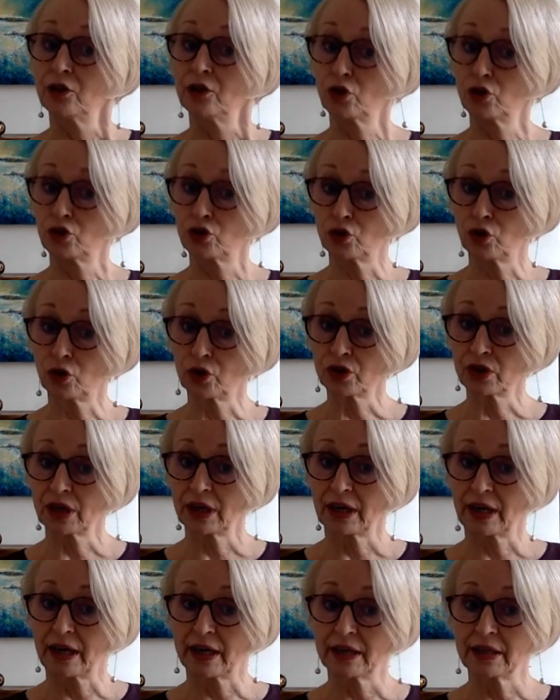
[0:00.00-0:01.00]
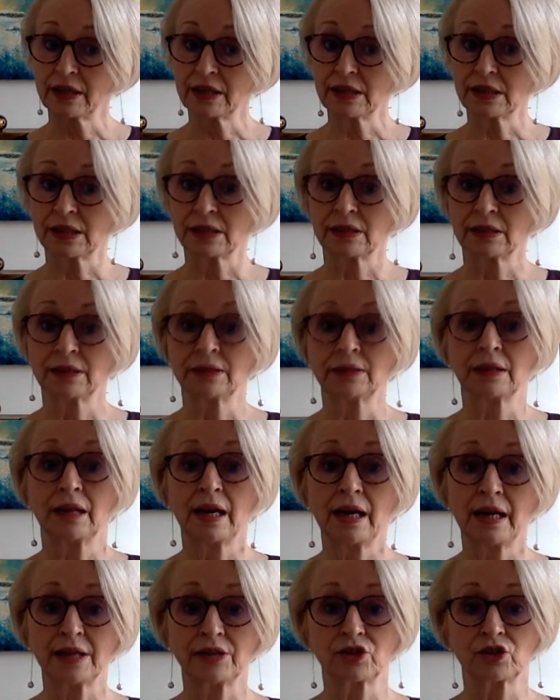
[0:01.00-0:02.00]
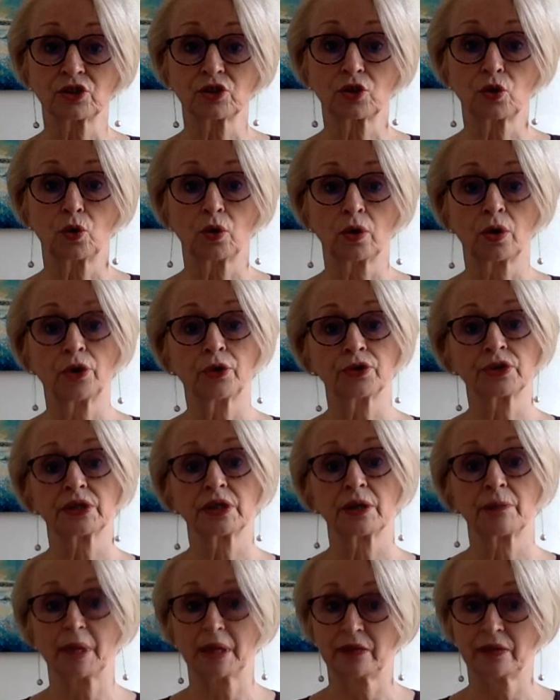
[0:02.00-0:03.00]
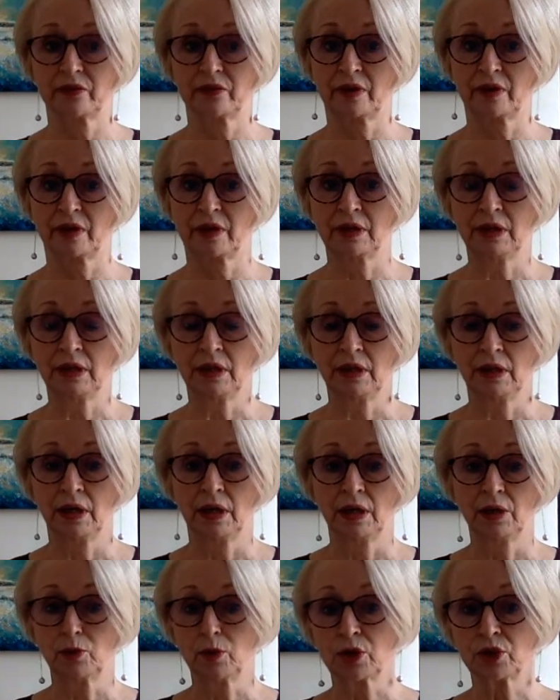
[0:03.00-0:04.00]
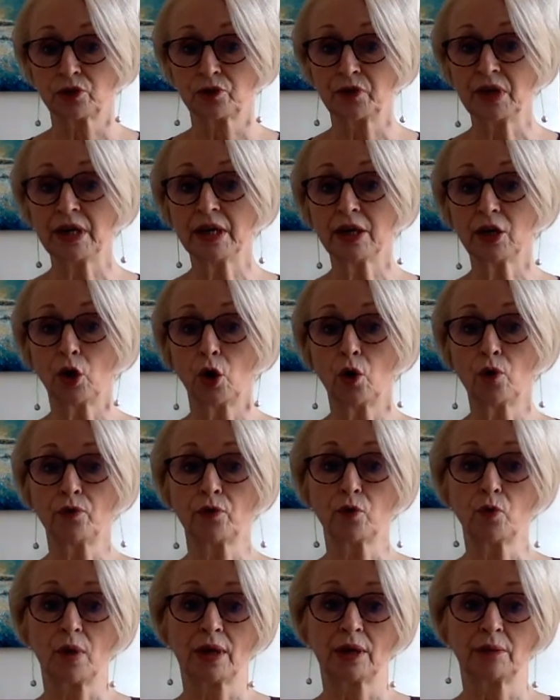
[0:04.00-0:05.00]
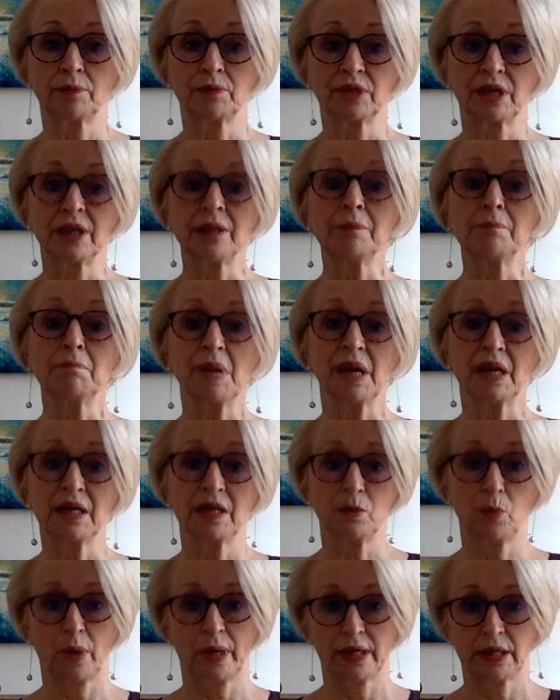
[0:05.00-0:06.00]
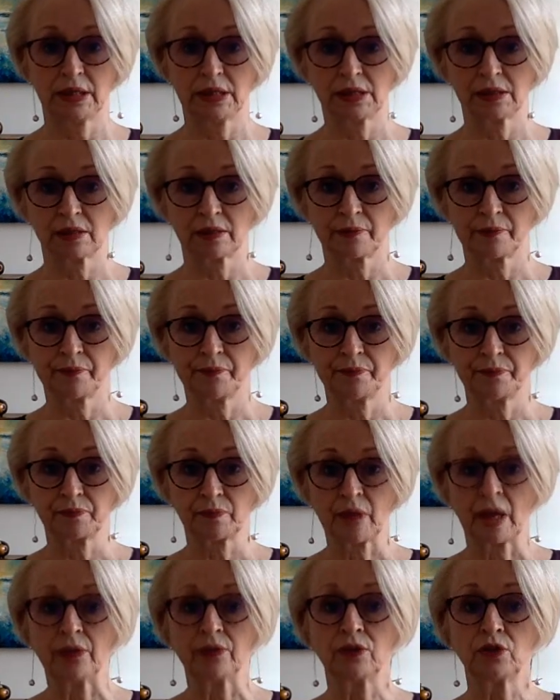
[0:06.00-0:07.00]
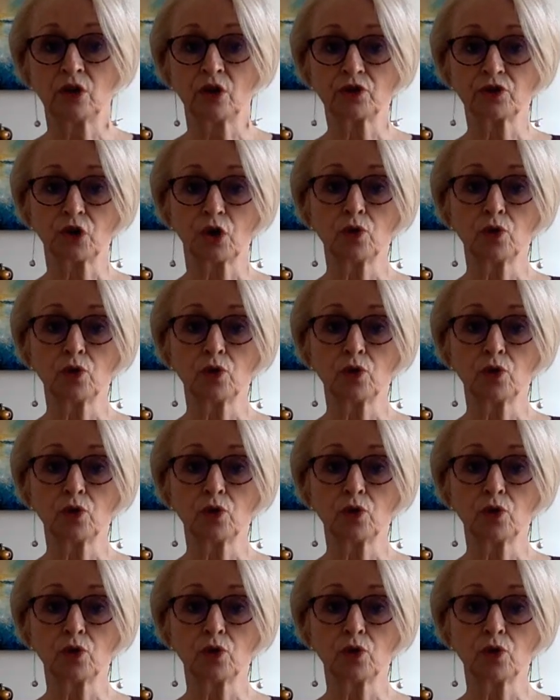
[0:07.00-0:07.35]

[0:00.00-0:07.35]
The third client, let's call her Samantha, was feeling overwhelmed in many ways, not